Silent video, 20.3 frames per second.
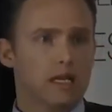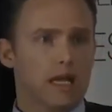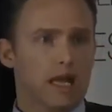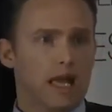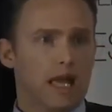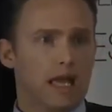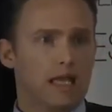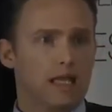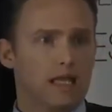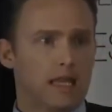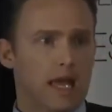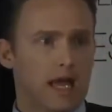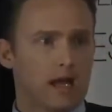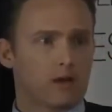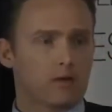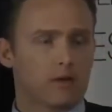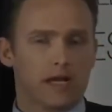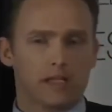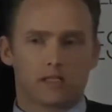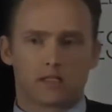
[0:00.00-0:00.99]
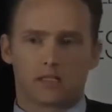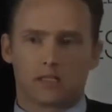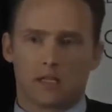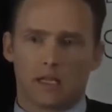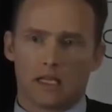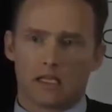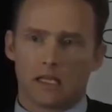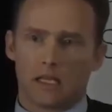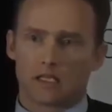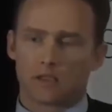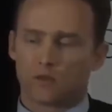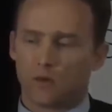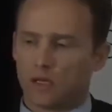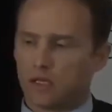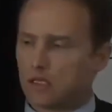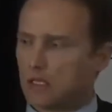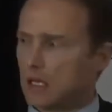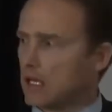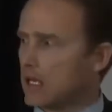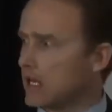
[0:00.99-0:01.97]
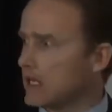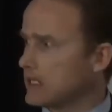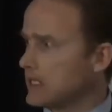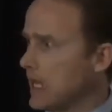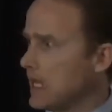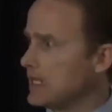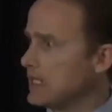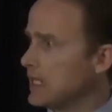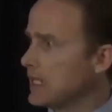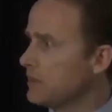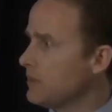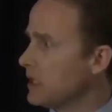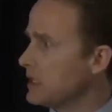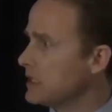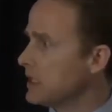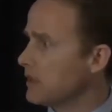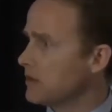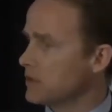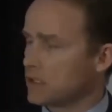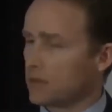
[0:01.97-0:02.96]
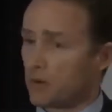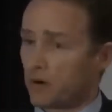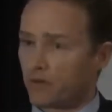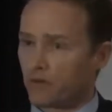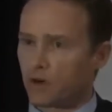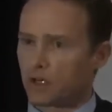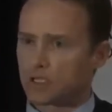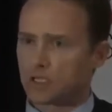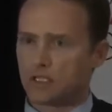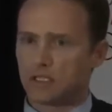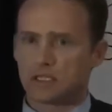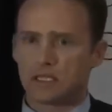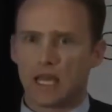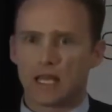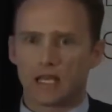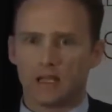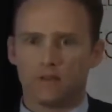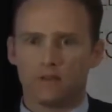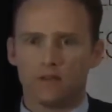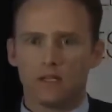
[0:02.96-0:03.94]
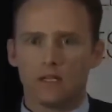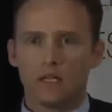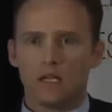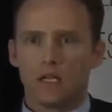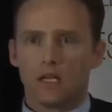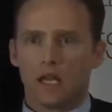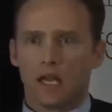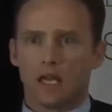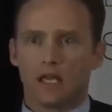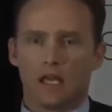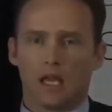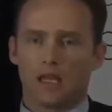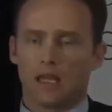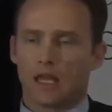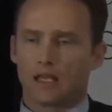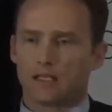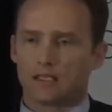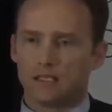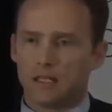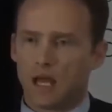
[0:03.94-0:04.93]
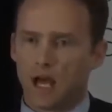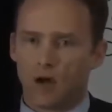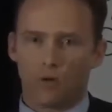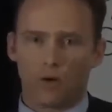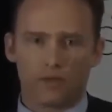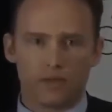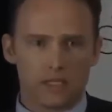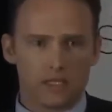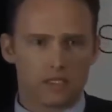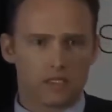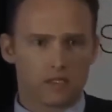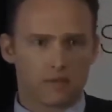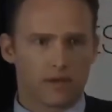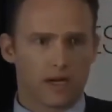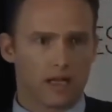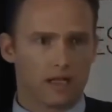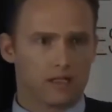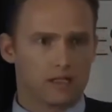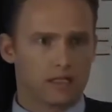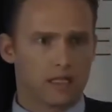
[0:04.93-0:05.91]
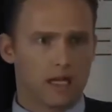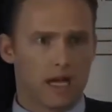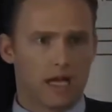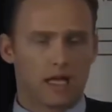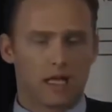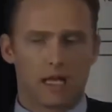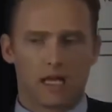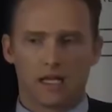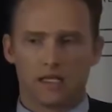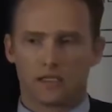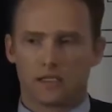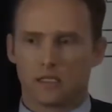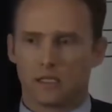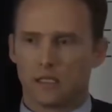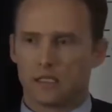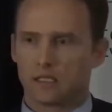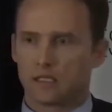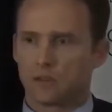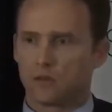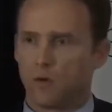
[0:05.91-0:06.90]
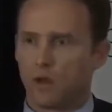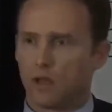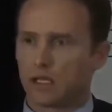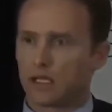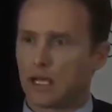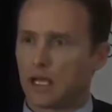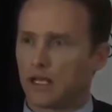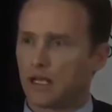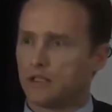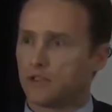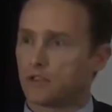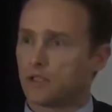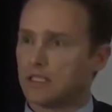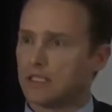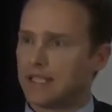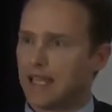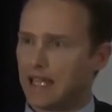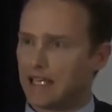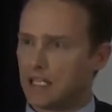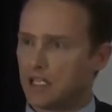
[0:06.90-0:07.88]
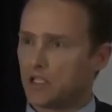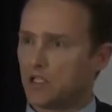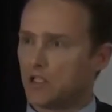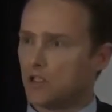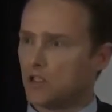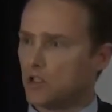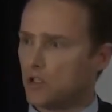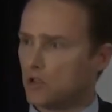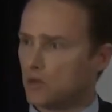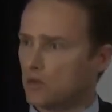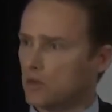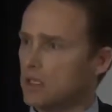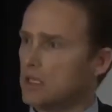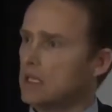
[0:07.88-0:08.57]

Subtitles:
And that creates, as what I think Dan Deacon said, is a perverse incentive, and that is not what these surveillance guidelines and these quality guidelines are intended to do.